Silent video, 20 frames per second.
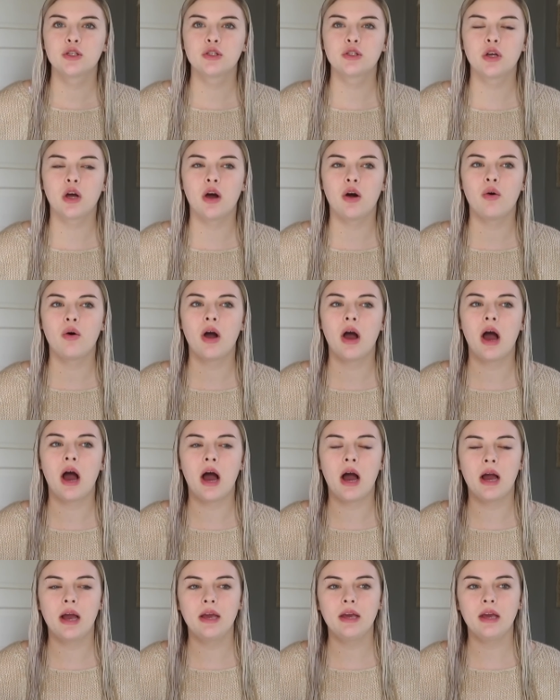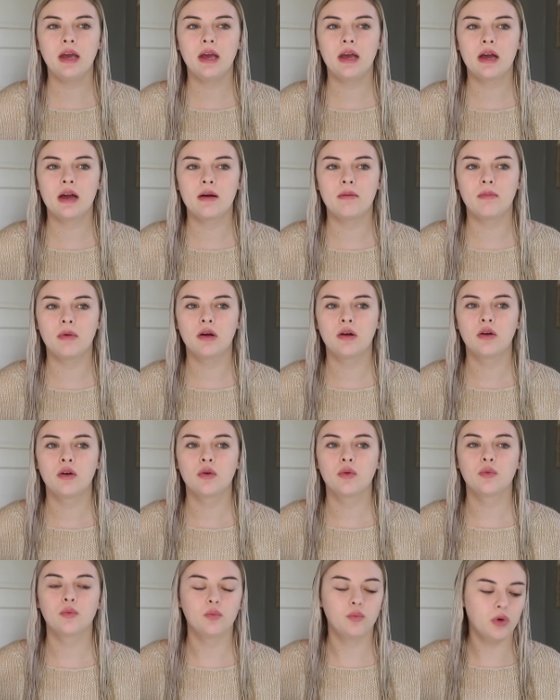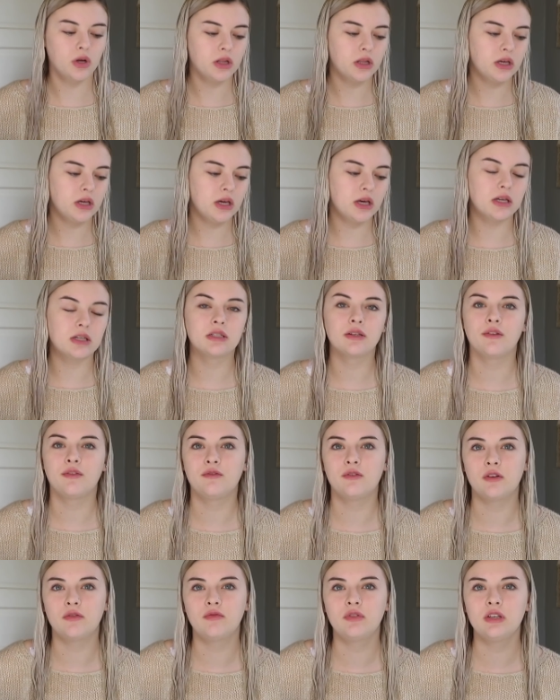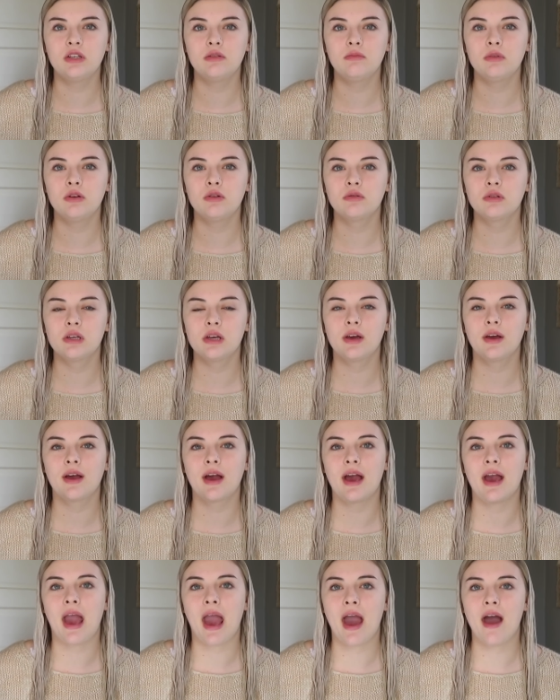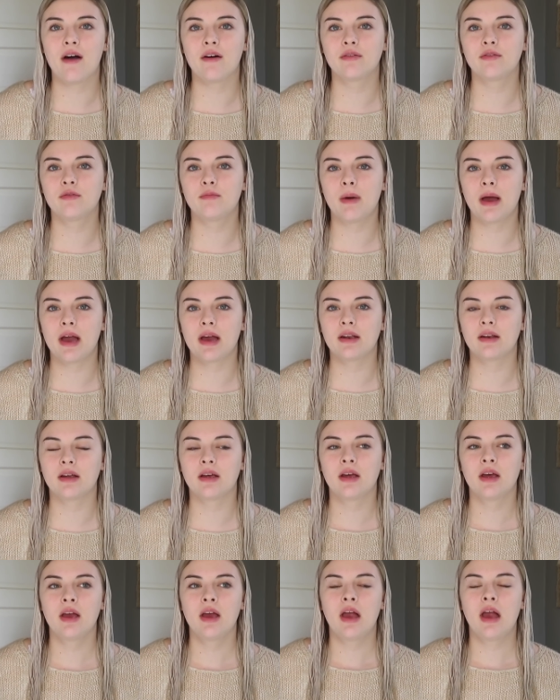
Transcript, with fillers: So I am really into fifties music. I have been